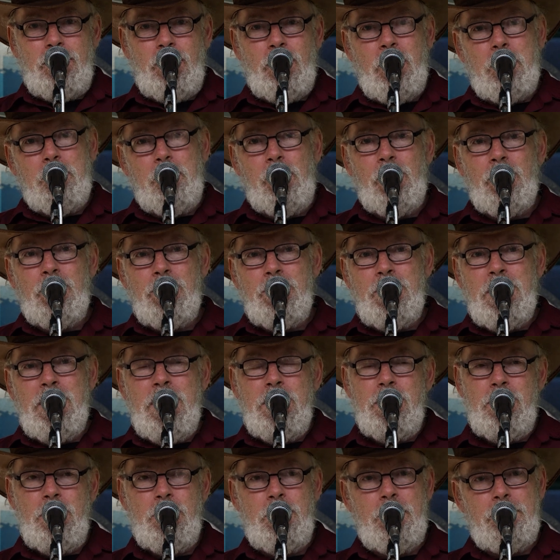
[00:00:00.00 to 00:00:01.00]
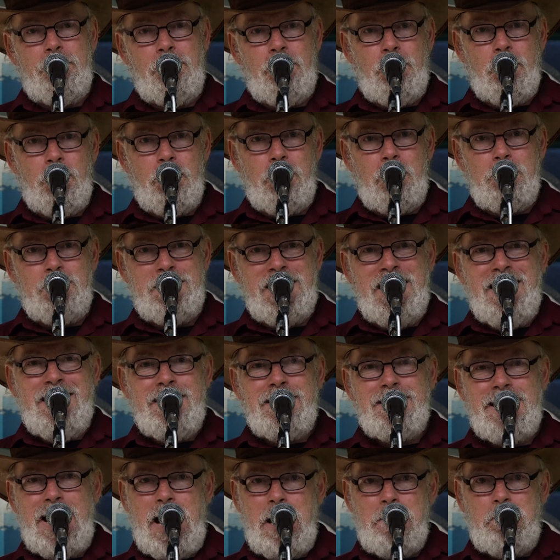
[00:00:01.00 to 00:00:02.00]
for blue uniforms,
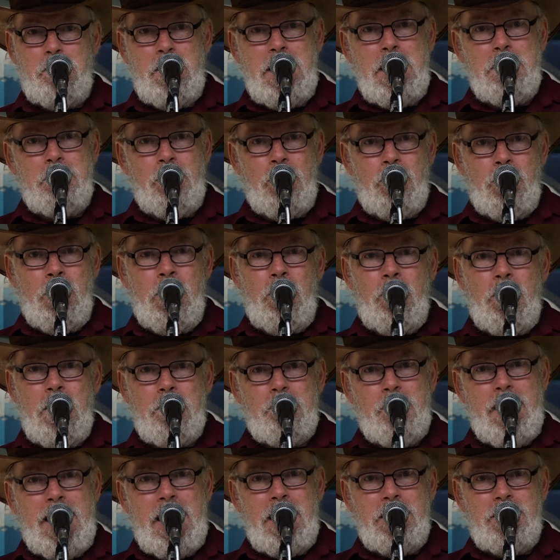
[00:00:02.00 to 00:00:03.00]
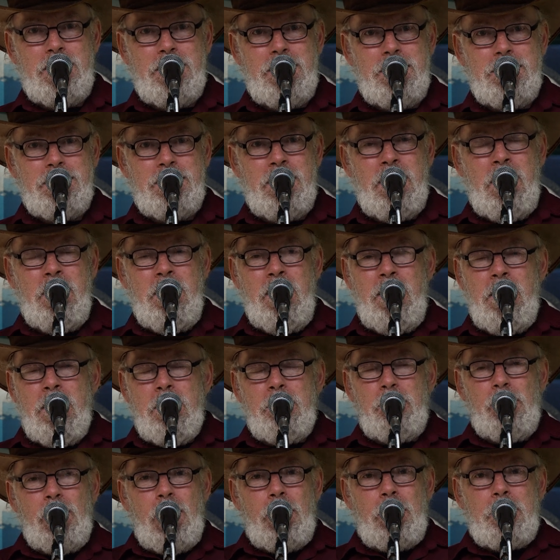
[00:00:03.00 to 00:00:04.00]
sad people with badges.
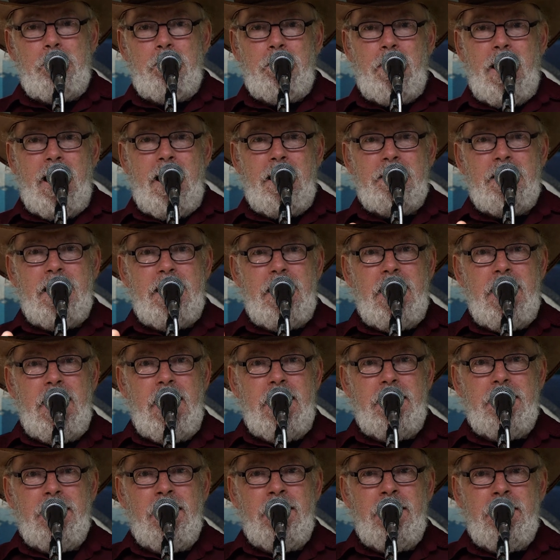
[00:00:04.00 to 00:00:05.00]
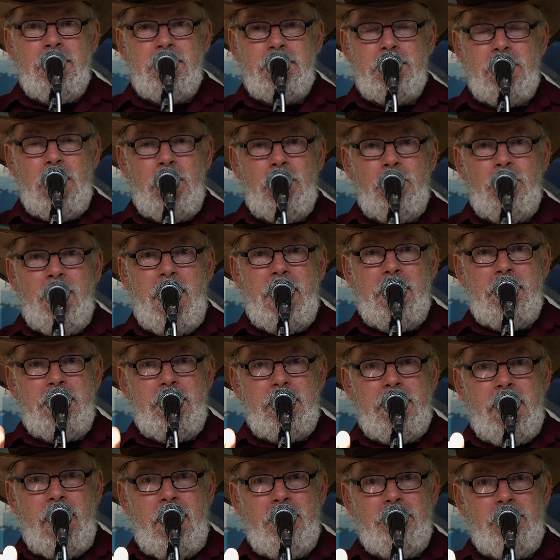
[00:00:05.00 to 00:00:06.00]
Plot path ahead, so
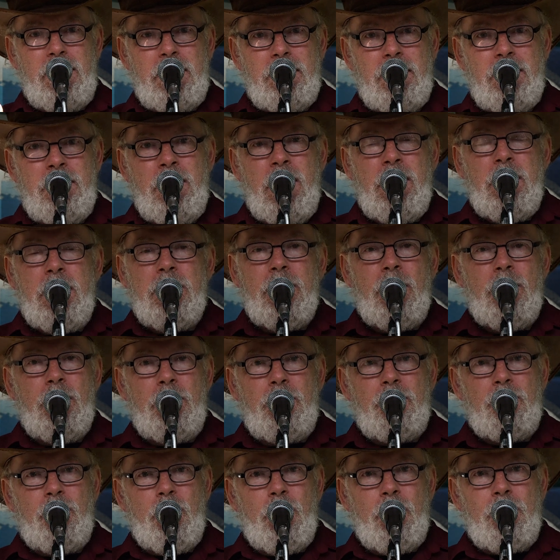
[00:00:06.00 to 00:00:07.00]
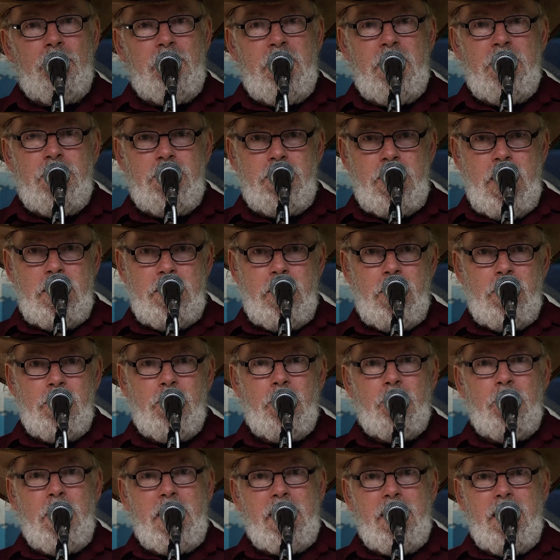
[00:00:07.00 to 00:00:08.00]
undercover. Lone wolf, shadow
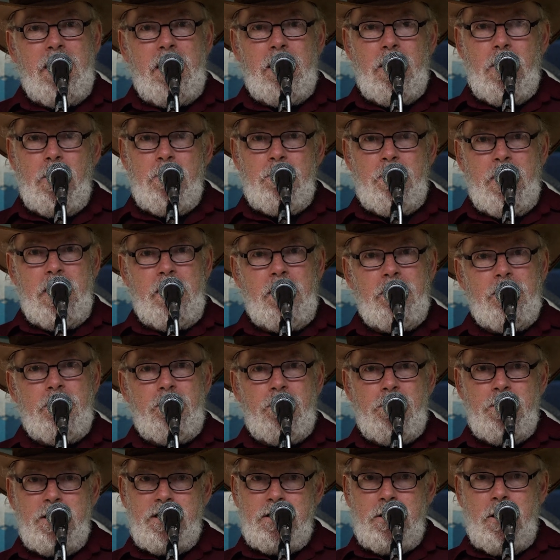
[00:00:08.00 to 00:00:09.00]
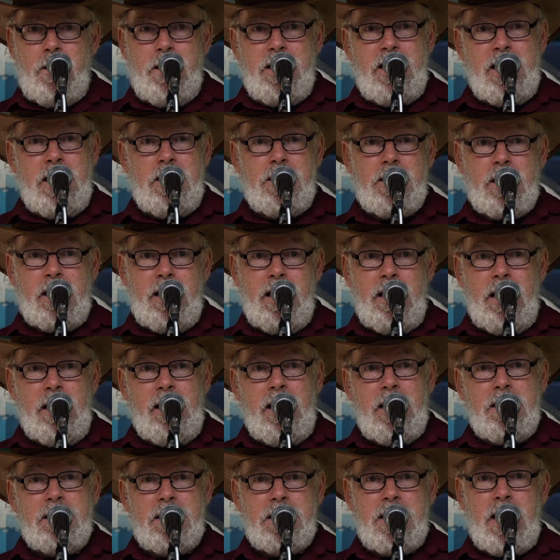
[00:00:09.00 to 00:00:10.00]
quickly loping through signage
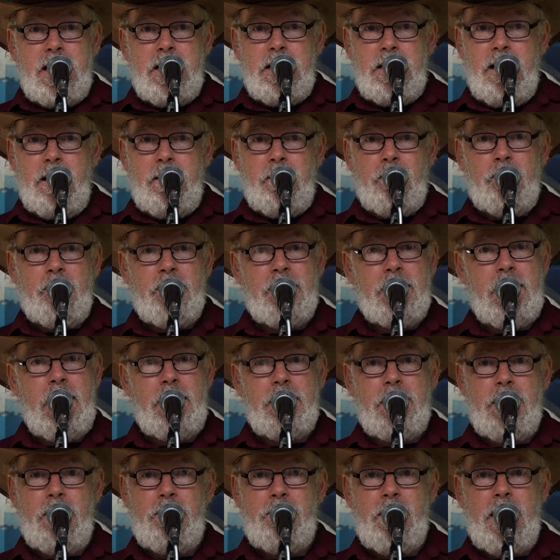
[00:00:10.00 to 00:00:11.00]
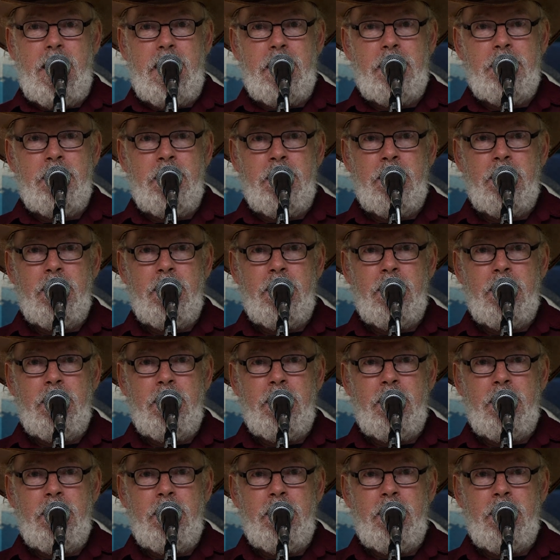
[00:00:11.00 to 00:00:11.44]
clearly stating that there are